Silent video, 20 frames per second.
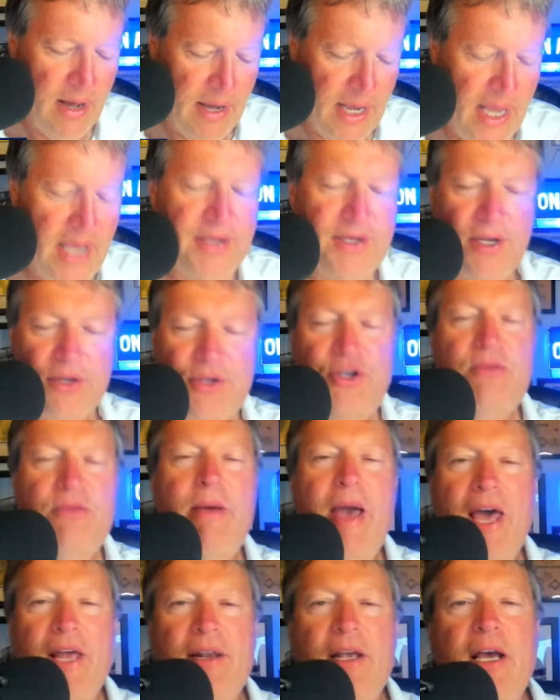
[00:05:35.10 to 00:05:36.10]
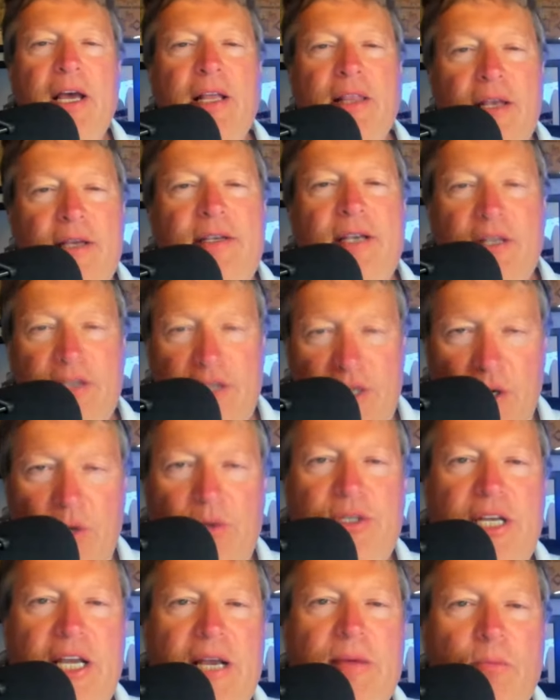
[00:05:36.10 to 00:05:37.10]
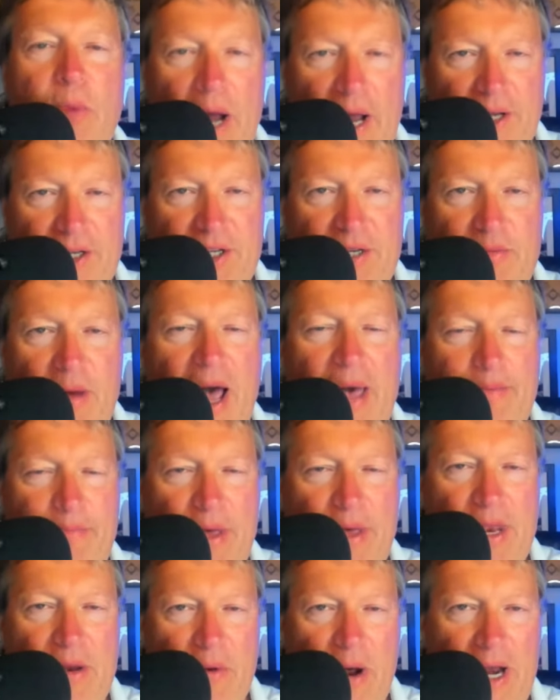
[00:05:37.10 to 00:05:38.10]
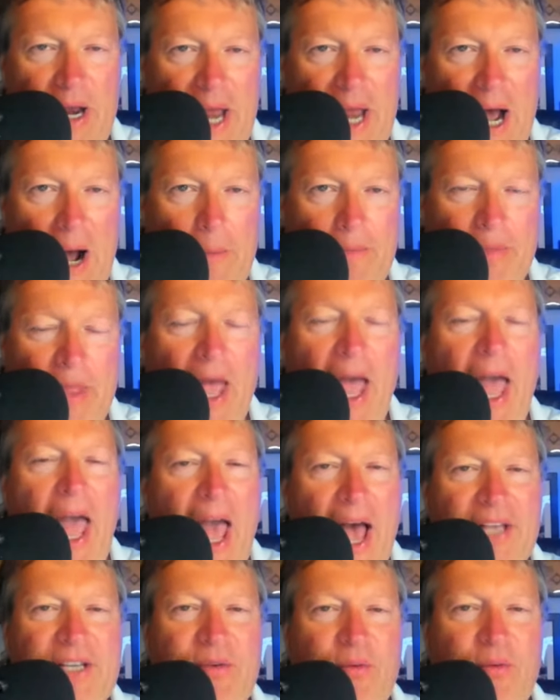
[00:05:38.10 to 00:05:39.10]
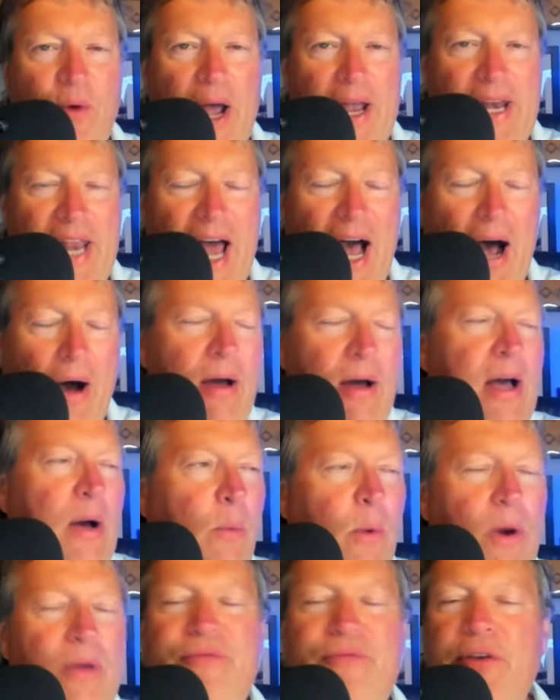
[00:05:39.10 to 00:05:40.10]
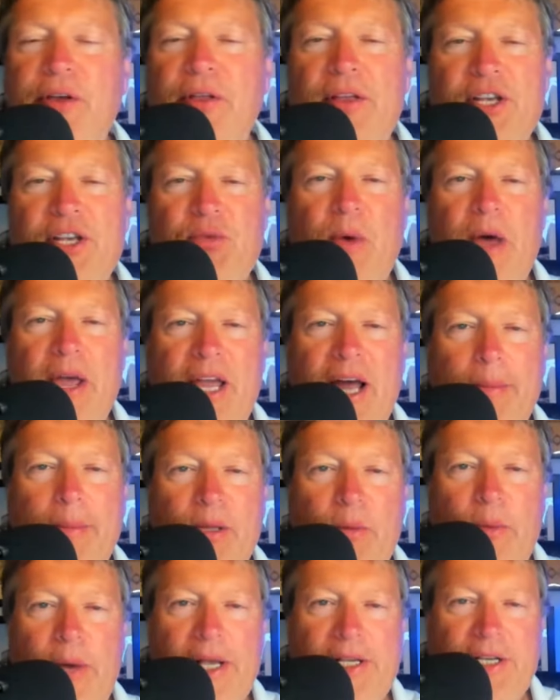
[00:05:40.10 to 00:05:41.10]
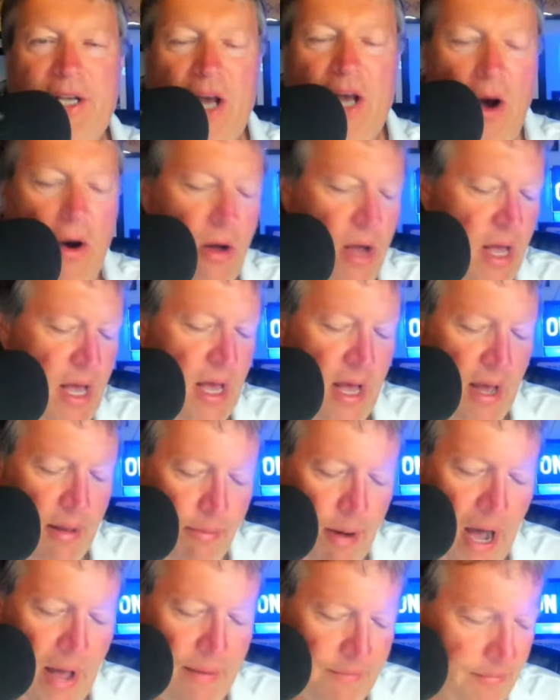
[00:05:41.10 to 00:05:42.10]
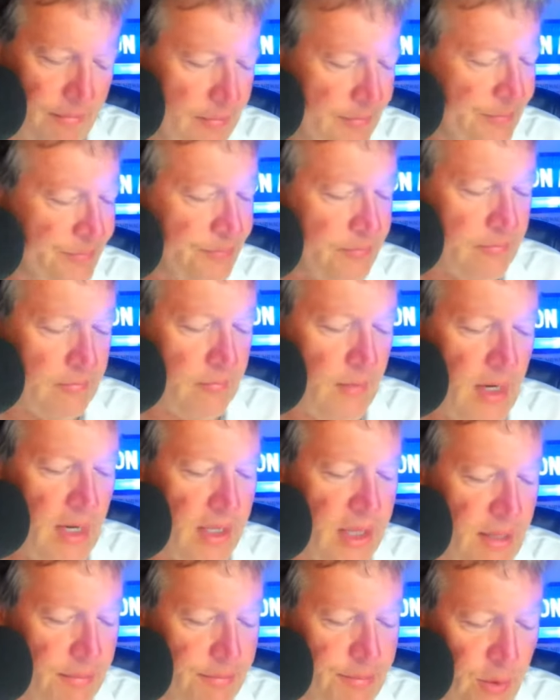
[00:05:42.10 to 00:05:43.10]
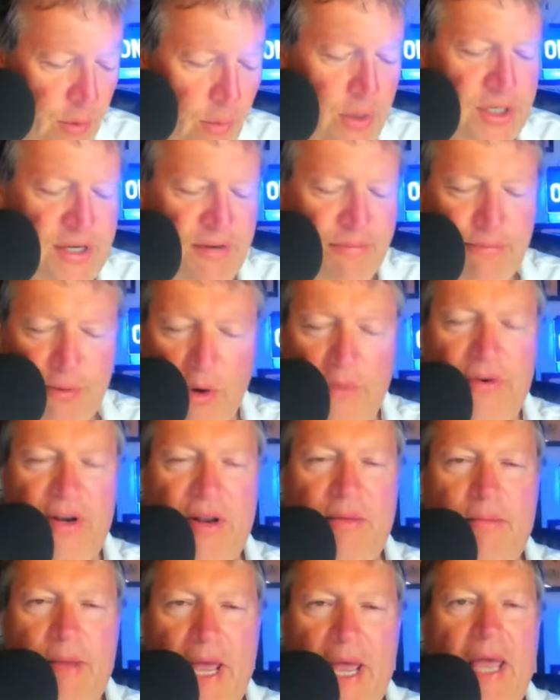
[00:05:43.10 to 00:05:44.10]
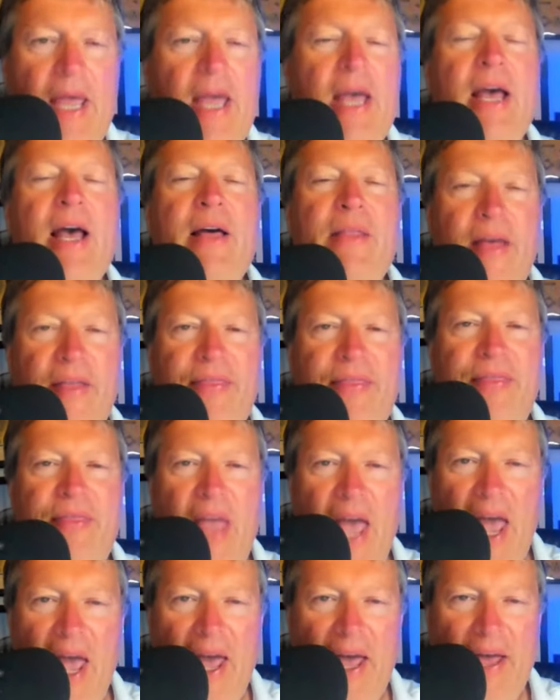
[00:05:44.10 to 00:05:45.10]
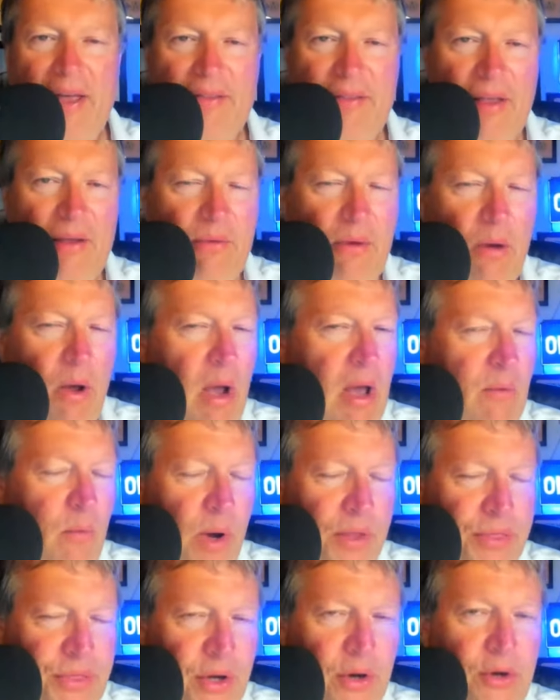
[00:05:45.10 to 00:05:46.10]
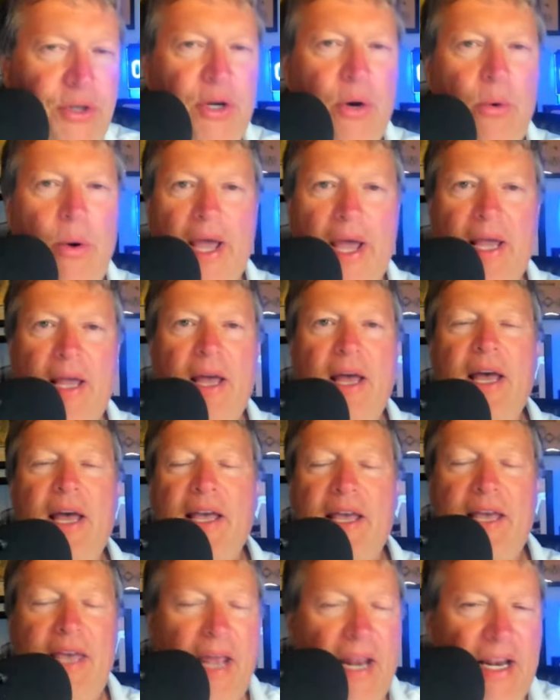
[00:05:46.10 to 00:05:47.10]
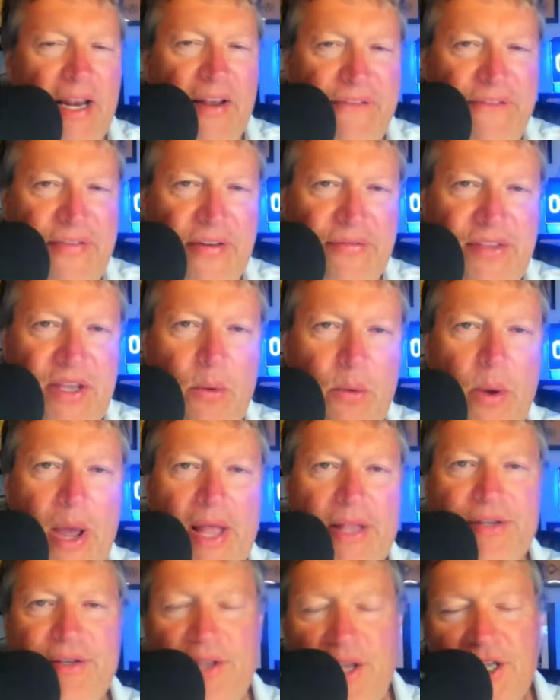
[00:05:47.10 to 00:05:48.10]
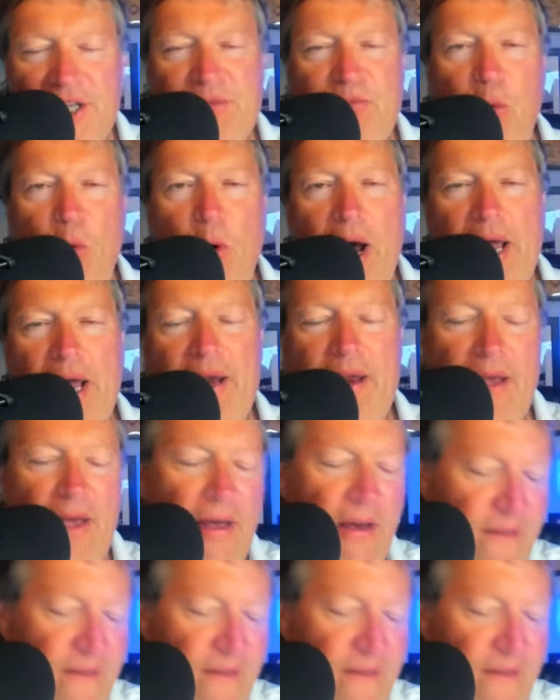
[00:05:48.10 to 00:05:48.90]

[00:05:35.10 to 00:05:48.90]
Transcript: It's a two man. This is a two team race, in my opinion, right now as of right now. Wasn't feeling this way a couple of weeks ago, but the Brewers have proven to me that uh, and what they're doing, getting the 50 wins this point,